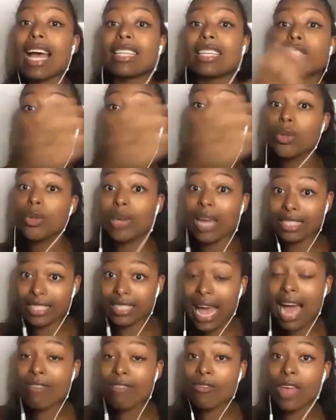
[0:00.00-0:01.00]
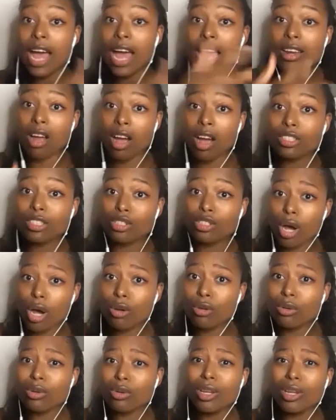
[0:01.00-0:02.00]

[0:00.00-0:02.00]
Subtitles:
So you get to have that and I don't.